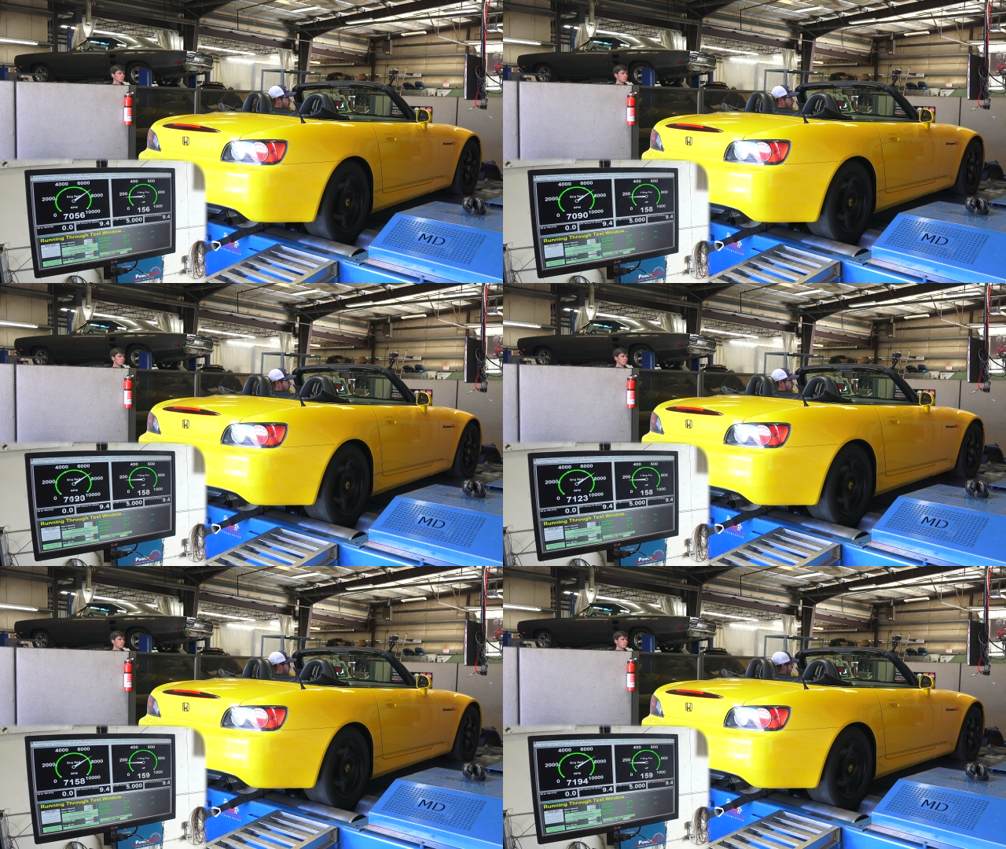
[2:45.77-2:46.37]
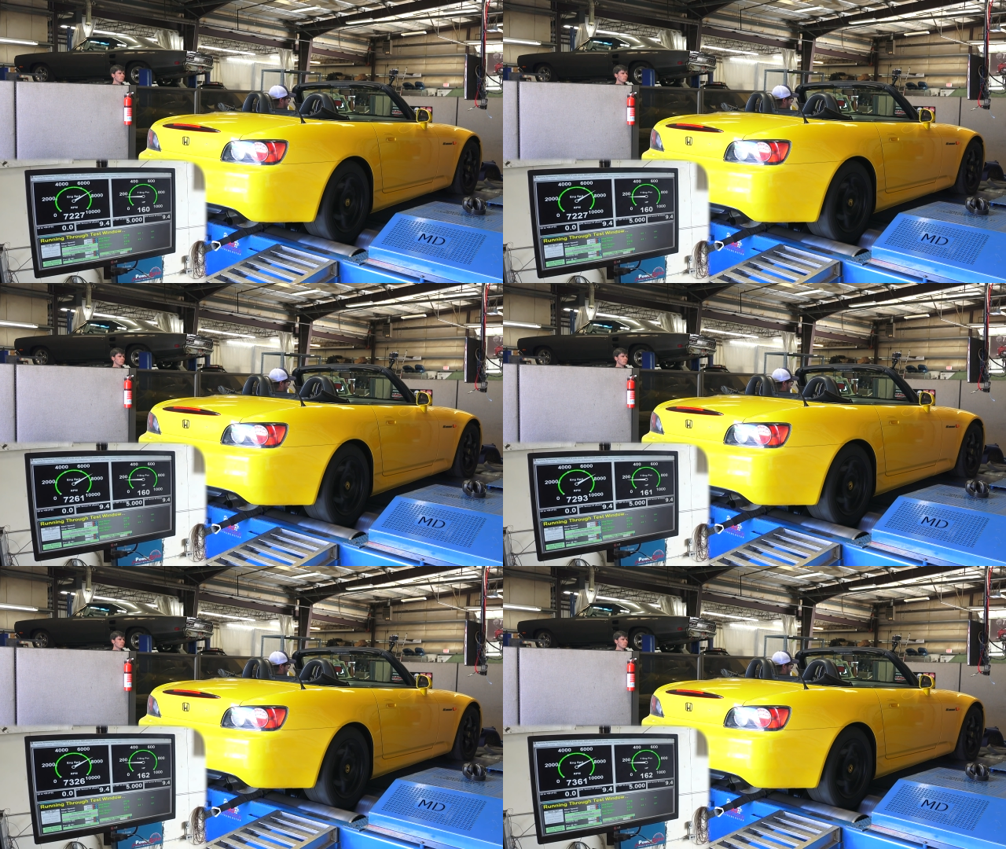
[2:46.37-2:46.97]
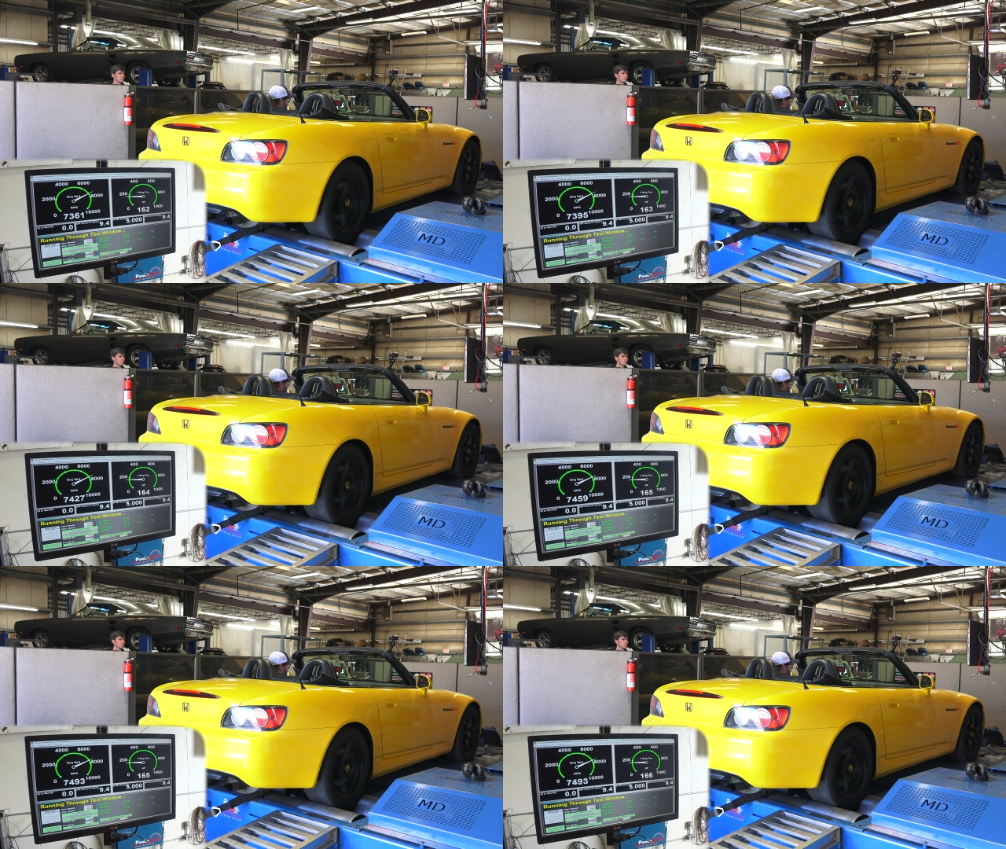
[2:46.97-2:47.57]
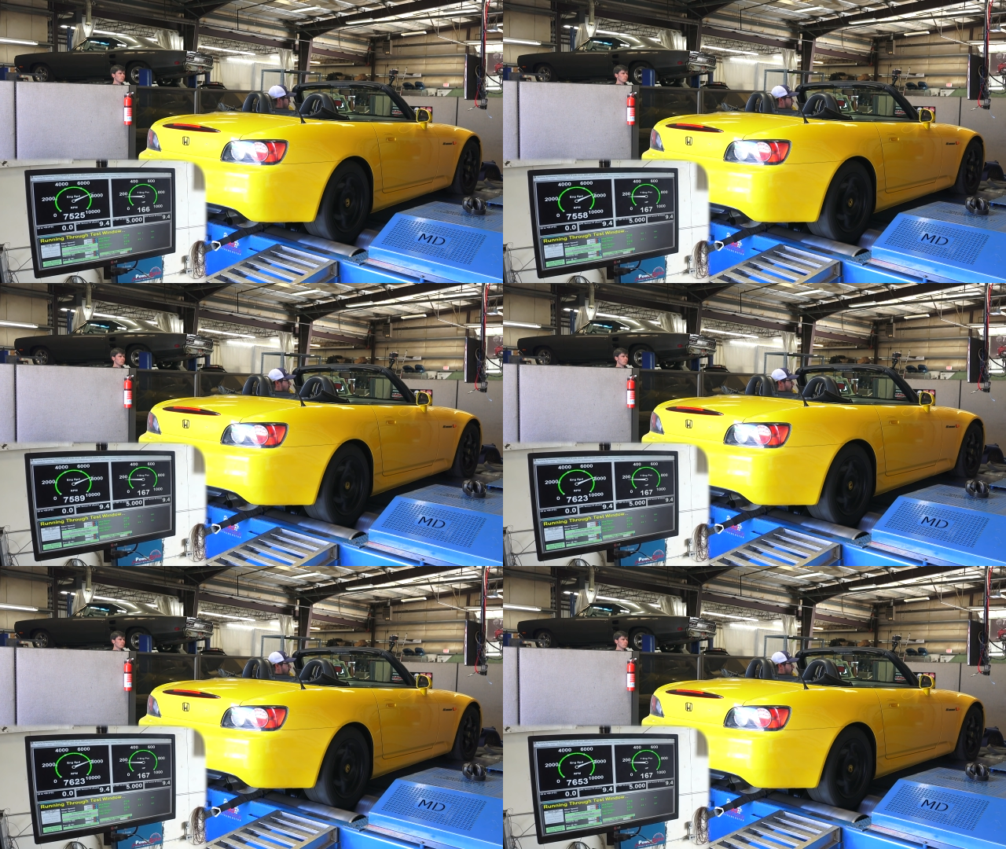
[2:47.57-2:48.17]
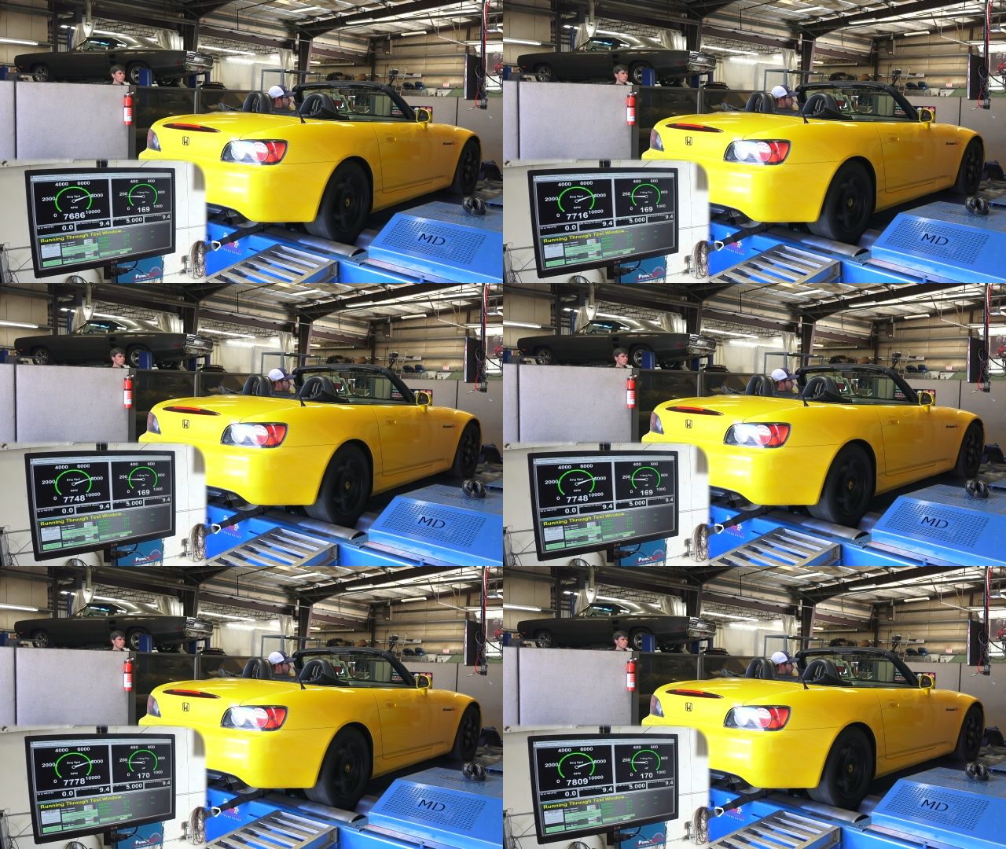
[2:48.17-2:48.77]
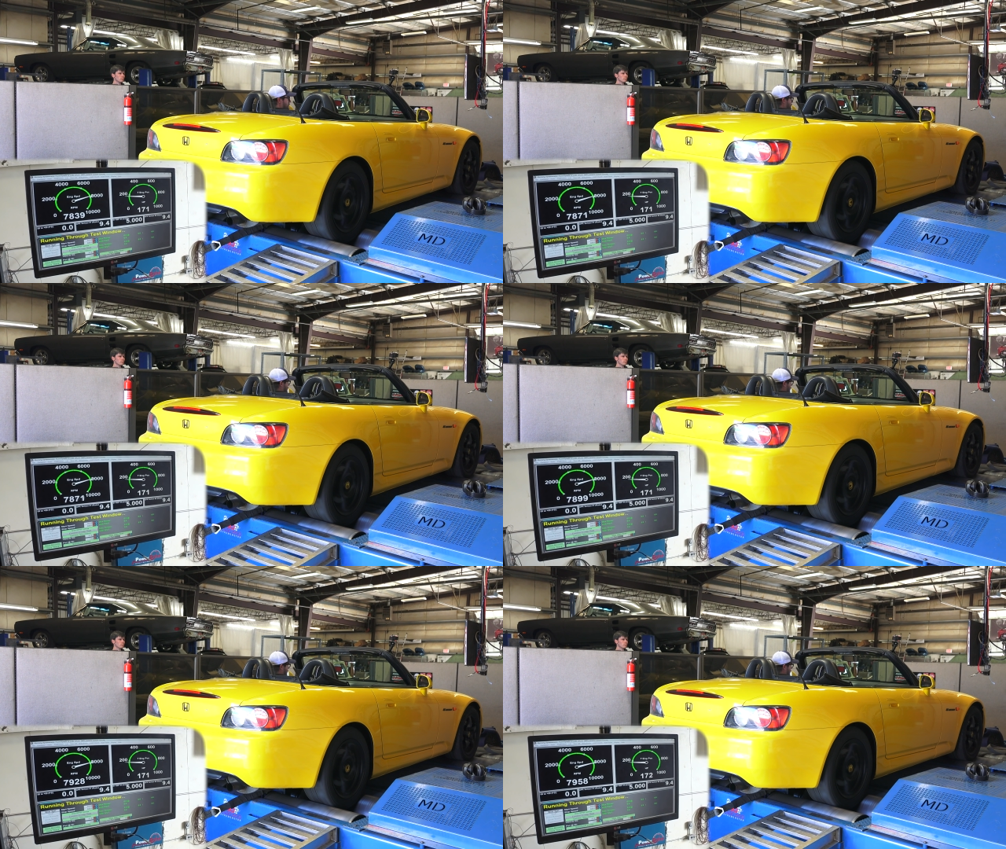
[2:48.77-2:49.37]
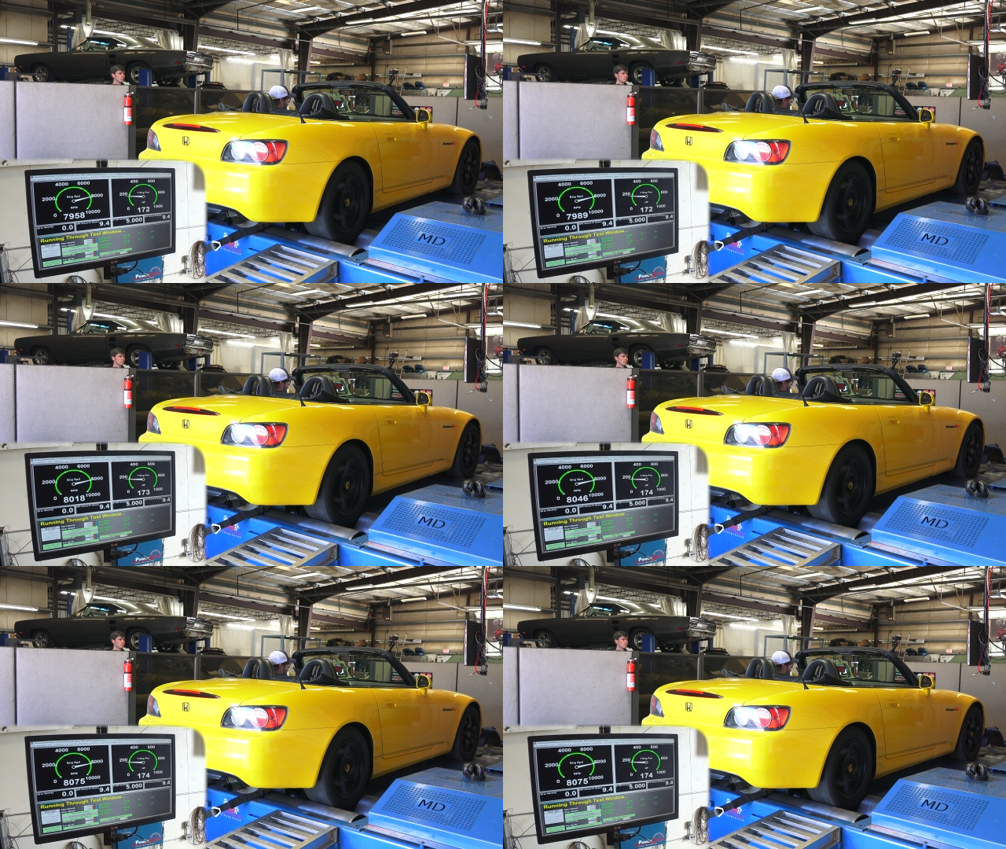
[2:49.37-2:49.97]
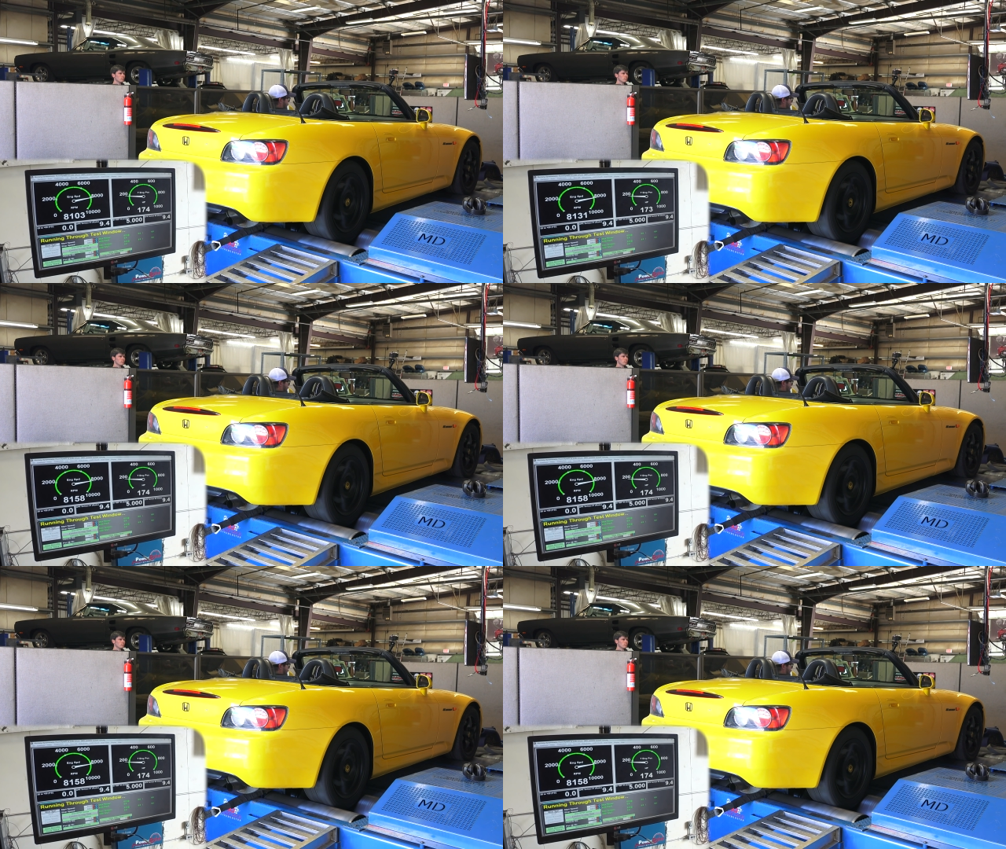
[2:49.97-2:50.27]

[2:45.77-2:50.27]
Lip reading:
[unreadable: no face in view]